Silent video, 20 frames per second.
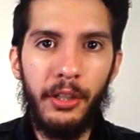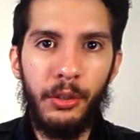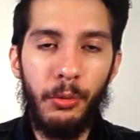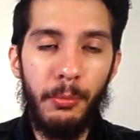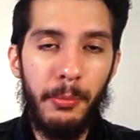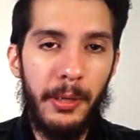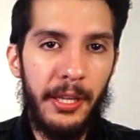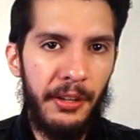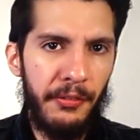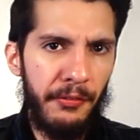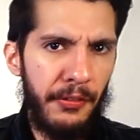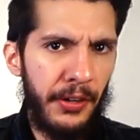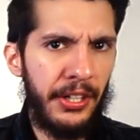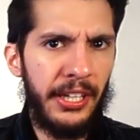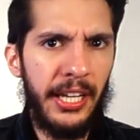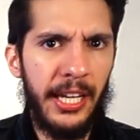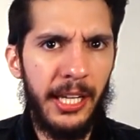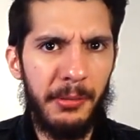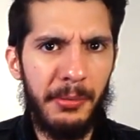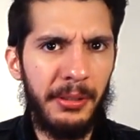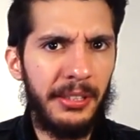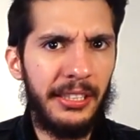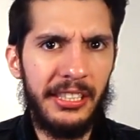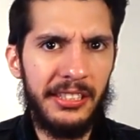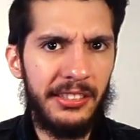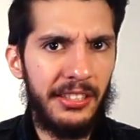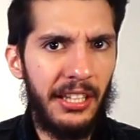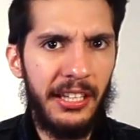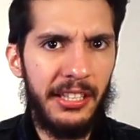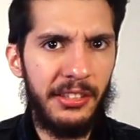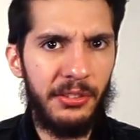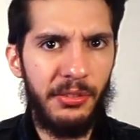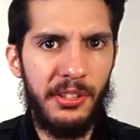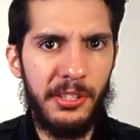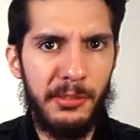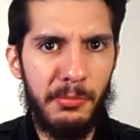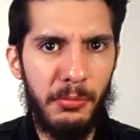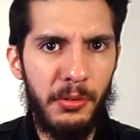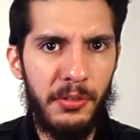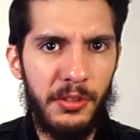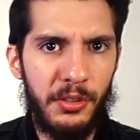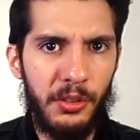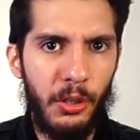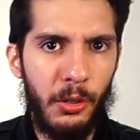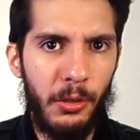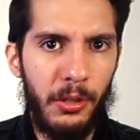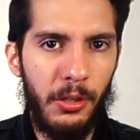who made it very adamant that he's not into these movies